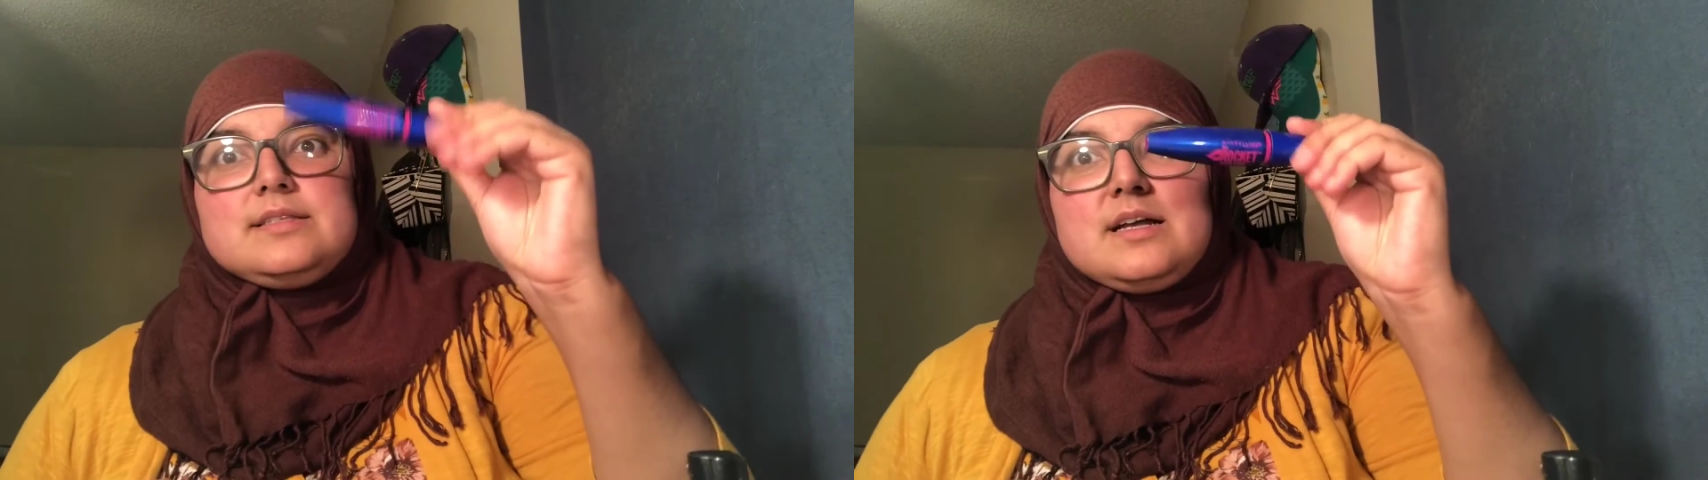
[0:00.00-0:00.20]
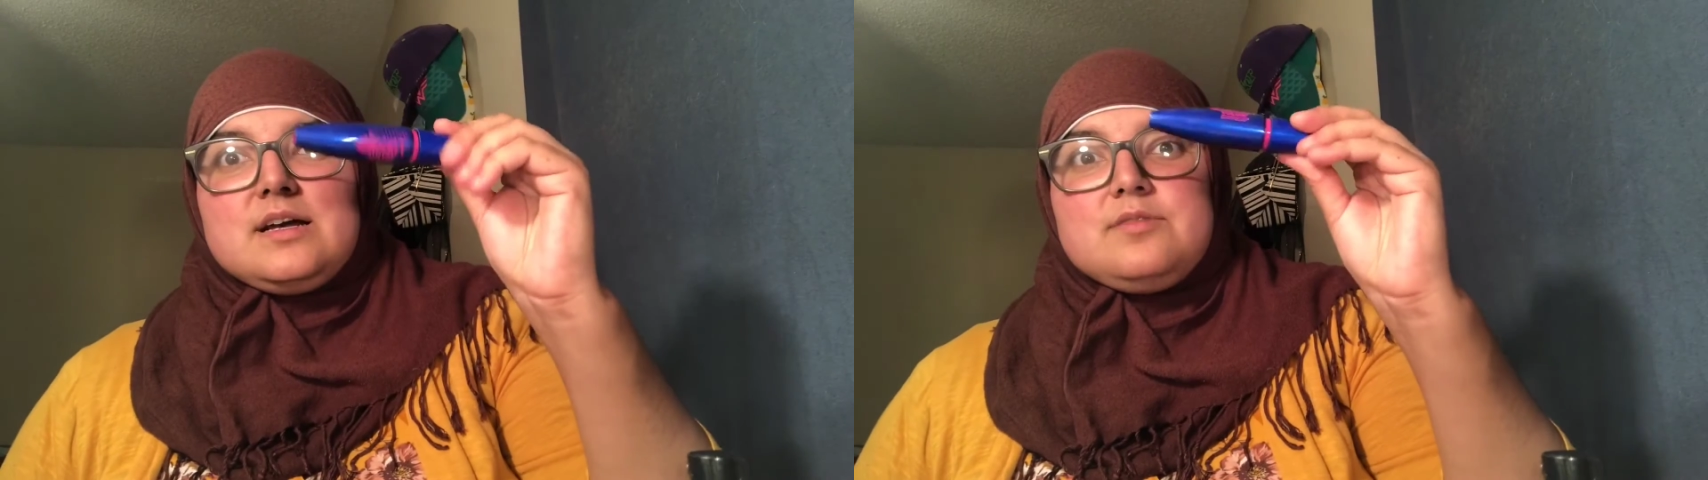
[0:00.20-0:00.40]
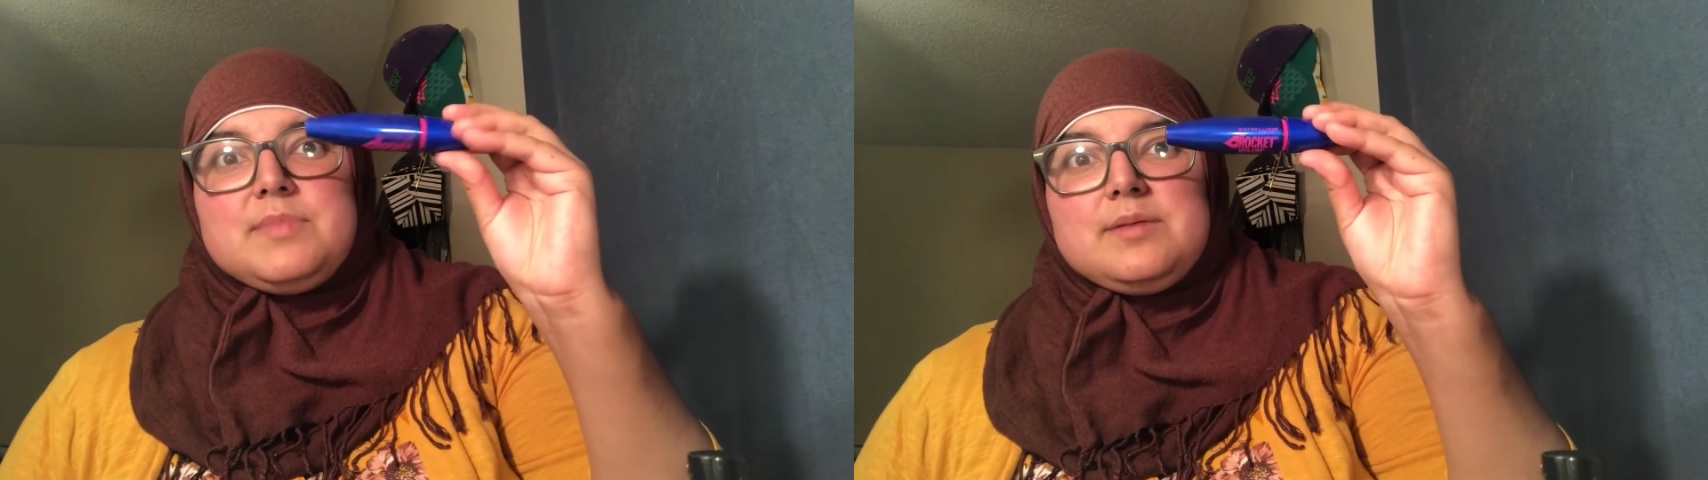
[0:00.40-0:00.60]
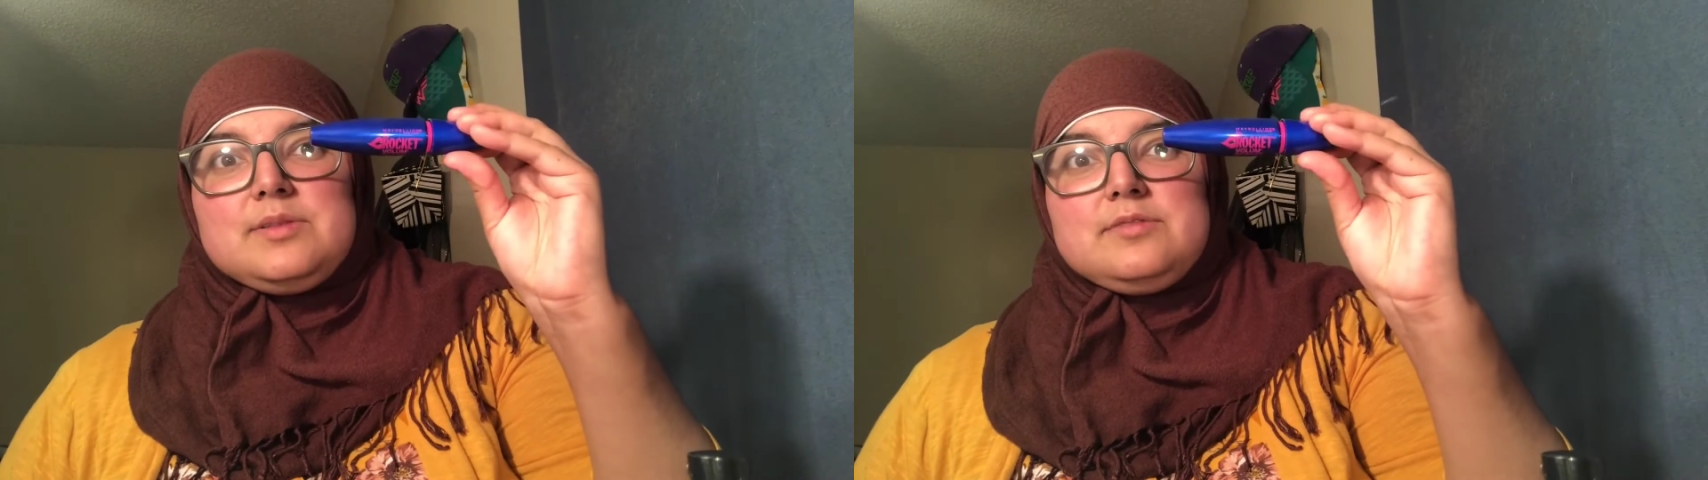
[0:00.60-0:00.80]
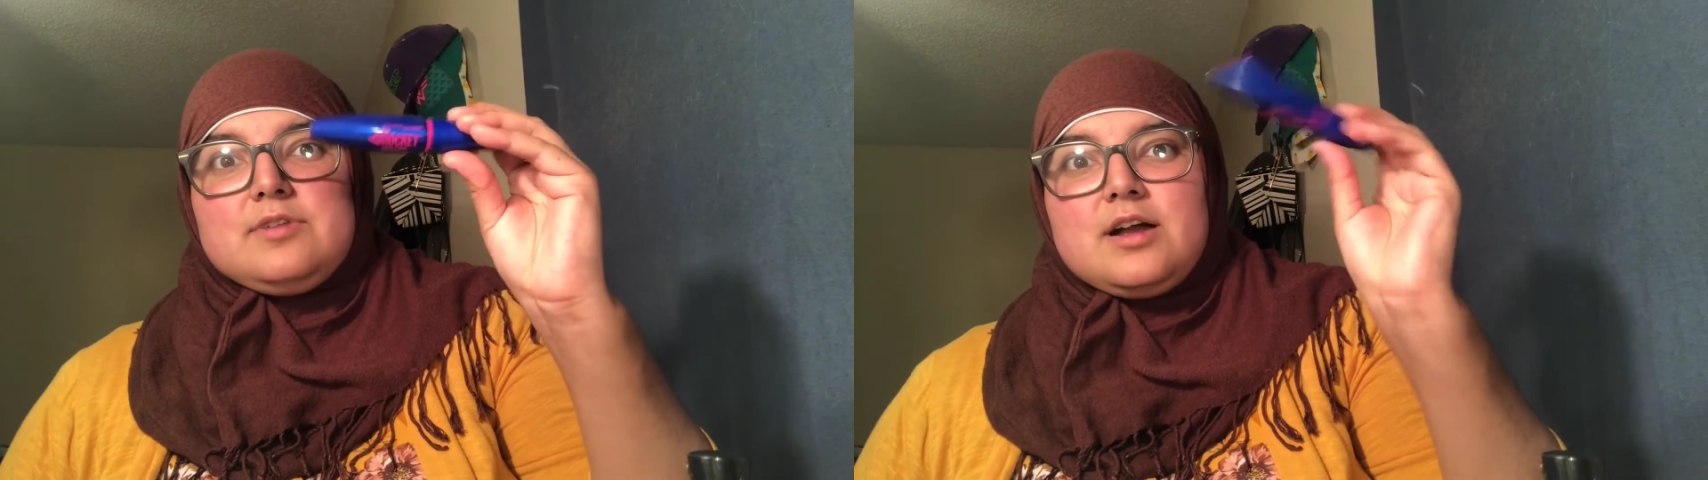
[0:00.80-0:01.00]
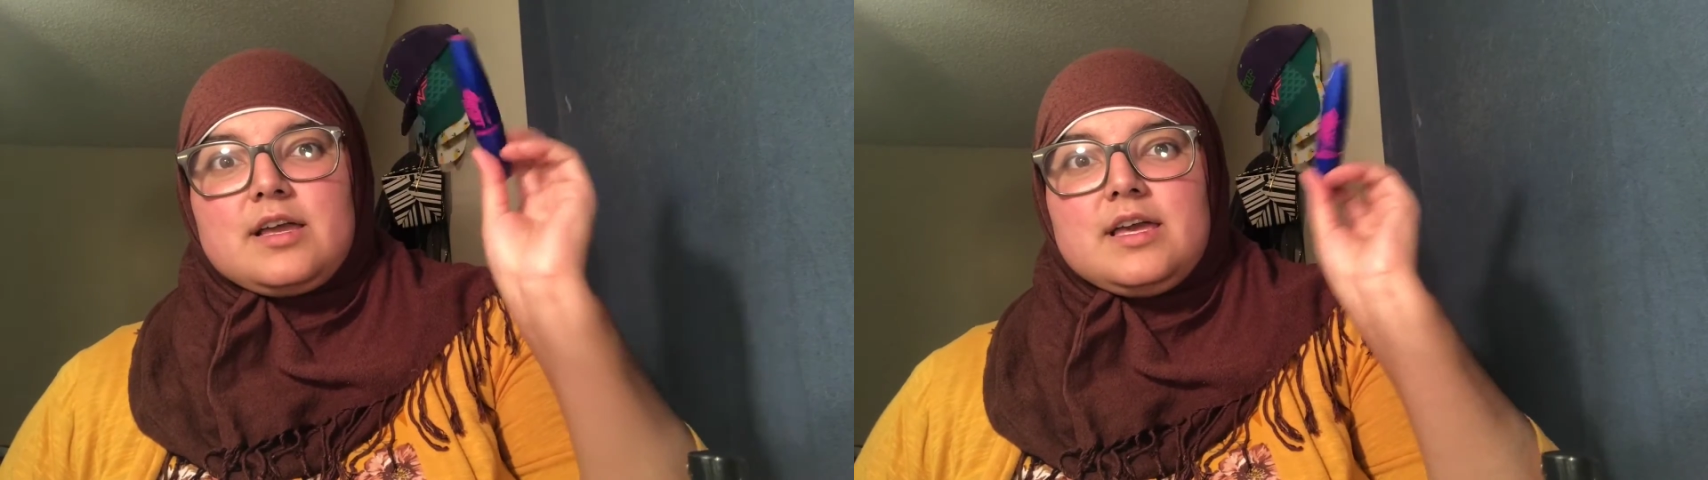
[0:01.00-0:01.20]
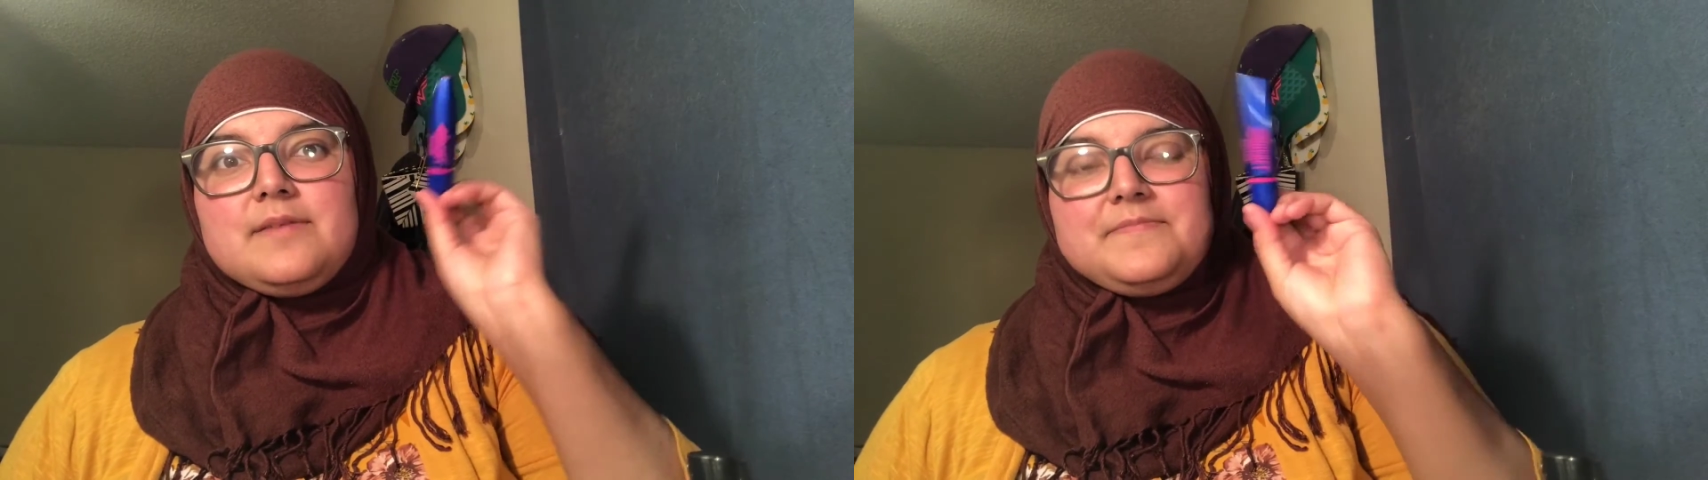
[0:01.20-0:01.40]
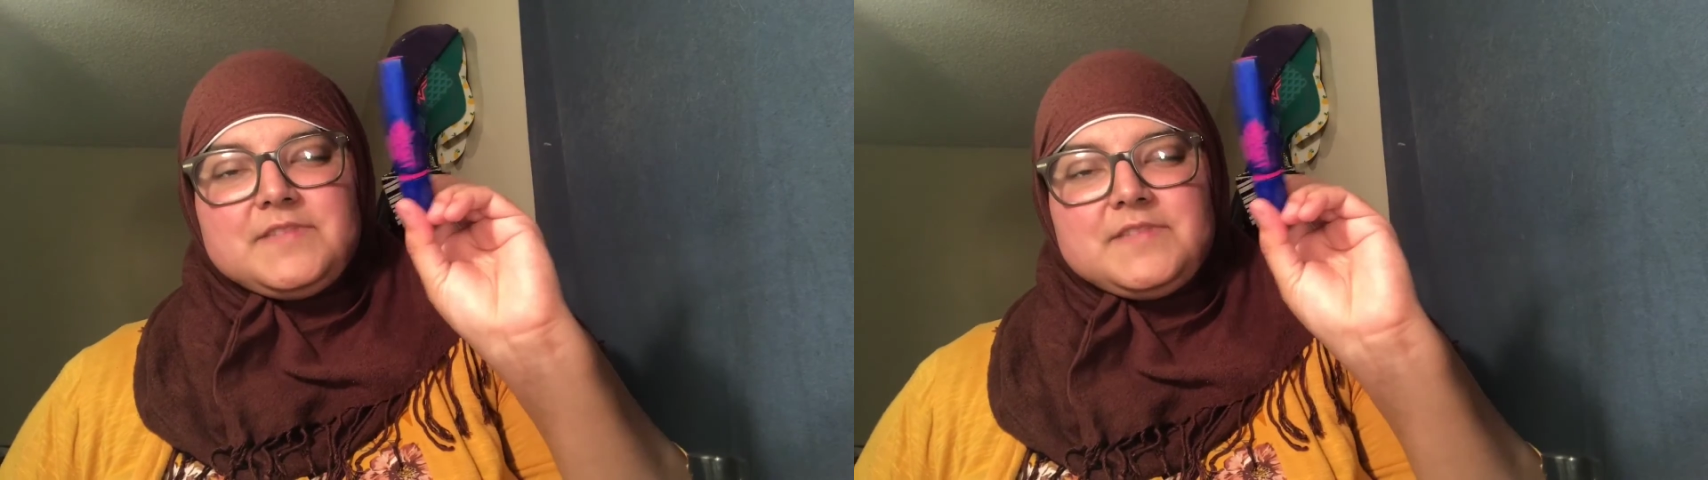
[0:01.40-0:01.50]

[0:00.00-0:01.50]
so Maybelline Rocket,